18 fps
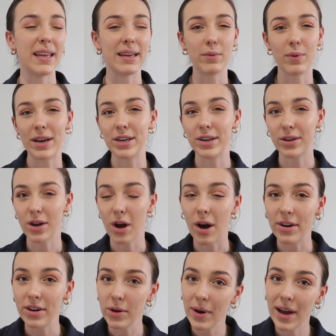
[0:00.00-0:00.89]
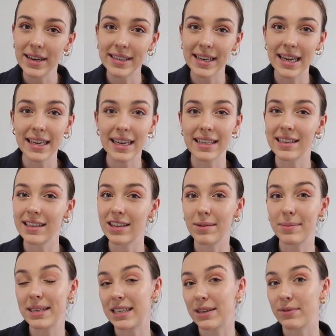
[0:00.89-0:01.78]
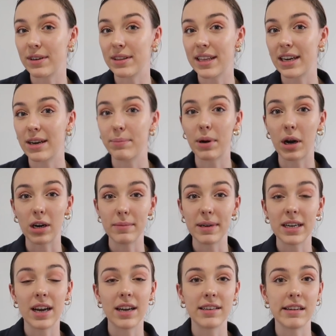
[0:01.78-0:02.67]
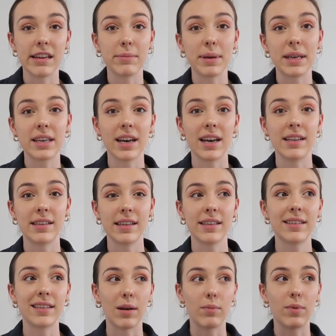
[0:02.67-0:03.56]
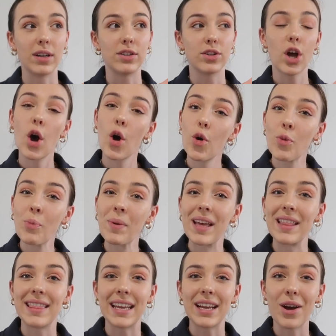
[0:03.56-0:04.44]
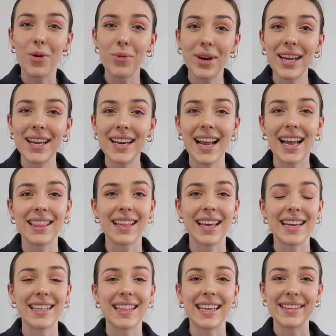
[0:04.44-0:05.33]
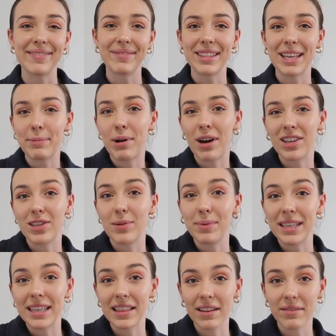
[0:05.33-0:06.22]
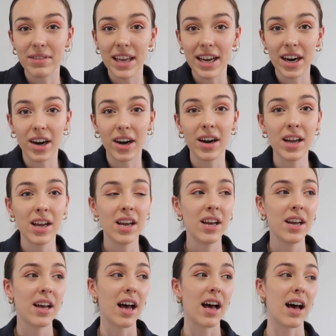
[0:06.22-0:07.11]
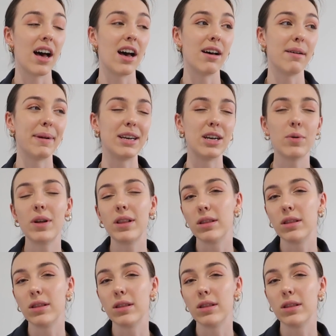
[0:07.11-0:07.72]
When you're condo hunting, it's a little bit different than apartment hunting because it's someone's home and they own it and they possibly live there. I know a